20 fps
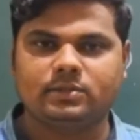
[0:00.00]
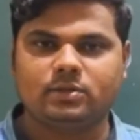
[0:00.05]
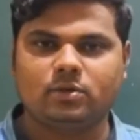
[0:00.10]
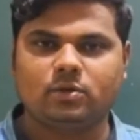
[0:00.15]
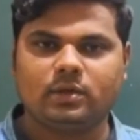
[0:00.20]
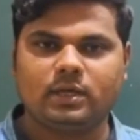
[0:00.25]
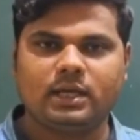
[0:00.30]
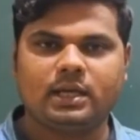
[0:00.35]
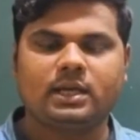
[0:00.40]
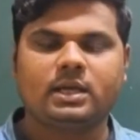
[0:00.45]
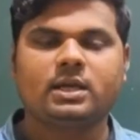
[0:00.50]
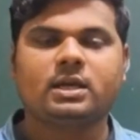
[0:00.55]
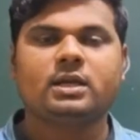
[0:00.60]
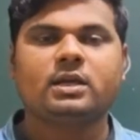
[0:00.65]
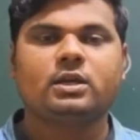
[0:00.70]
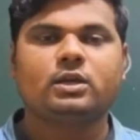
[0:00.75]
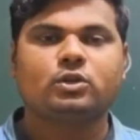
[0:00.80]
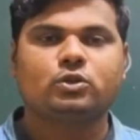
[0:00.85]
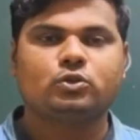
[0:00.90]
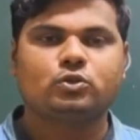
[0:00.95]
Okay,
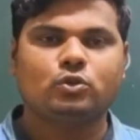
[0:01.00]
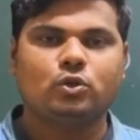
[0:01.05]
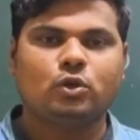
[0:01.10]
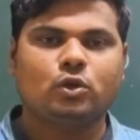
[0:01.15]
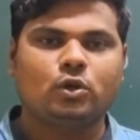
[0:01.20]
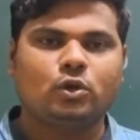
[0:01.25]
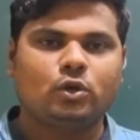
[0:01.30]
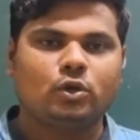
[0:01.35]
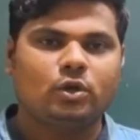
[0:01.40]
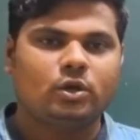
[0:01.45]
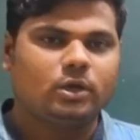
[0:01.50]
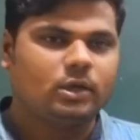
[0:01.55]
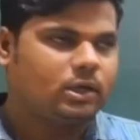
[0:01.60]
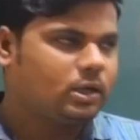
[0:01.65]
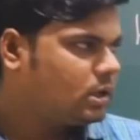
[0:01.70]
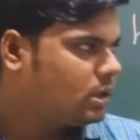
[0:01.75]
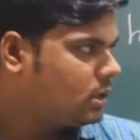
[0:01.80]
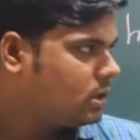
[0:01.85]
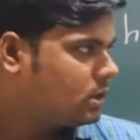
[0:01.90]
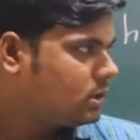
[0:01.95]
so
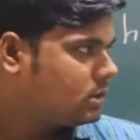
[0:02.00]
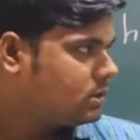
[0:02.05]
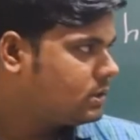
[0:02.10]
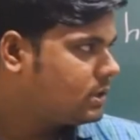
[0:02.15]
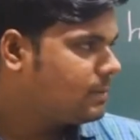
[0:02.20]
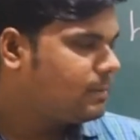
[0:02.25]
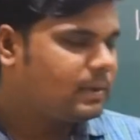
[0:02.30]
some